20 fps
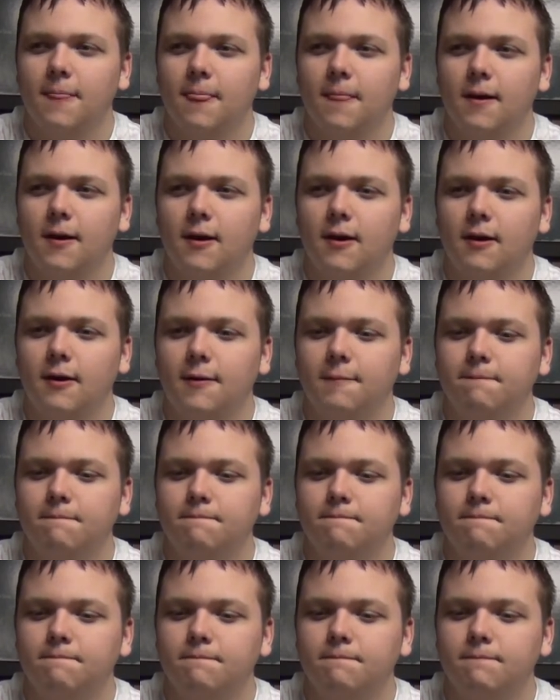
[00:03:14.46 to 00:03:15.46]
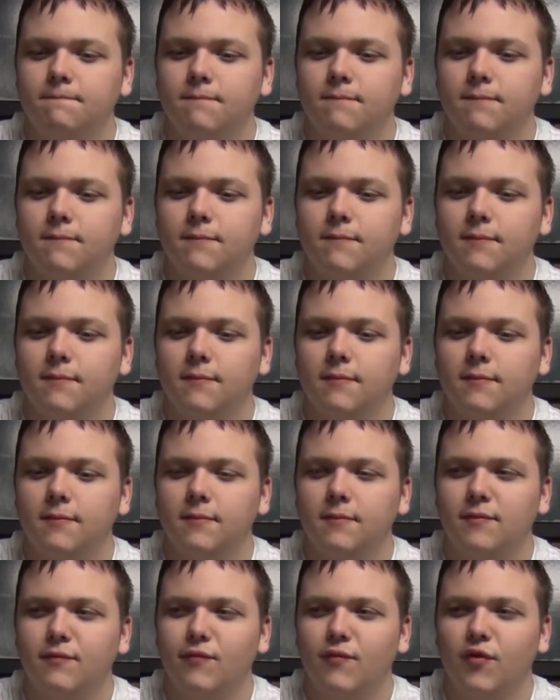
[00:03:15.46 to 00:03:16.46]

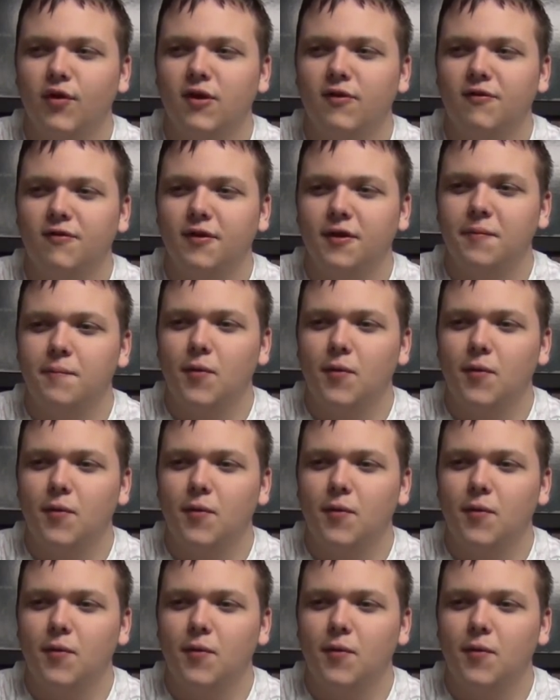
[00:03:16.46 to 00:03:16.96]
Reefley